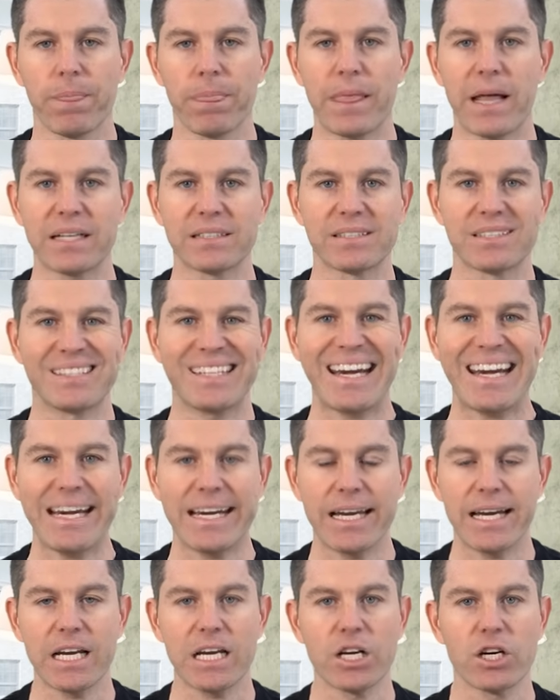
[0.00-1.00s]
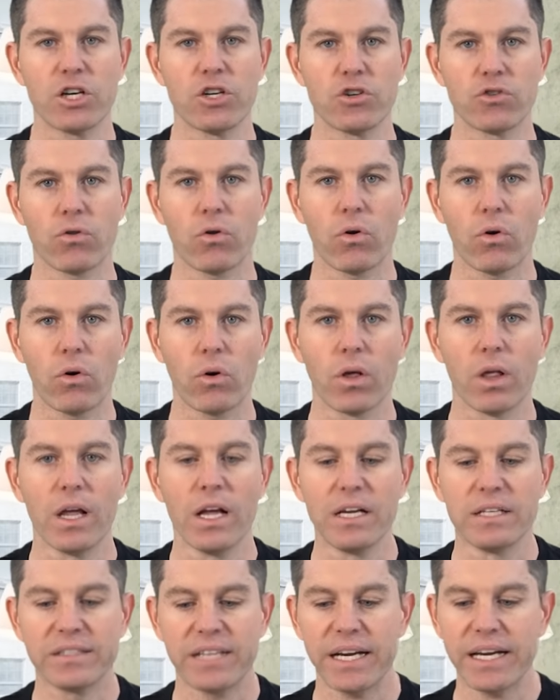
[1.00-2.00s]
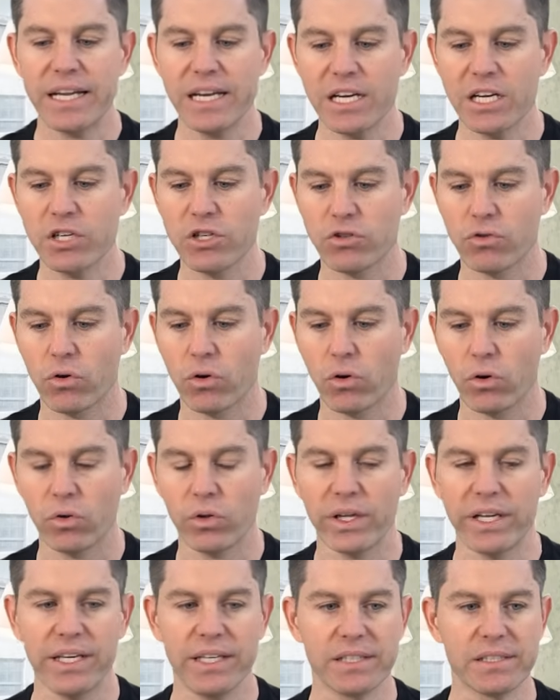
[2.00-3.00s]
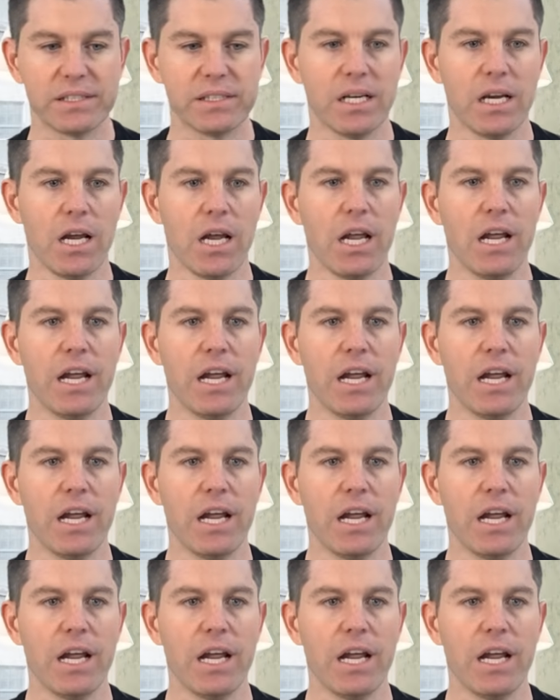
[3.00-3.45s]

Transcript: that's taking control taking control is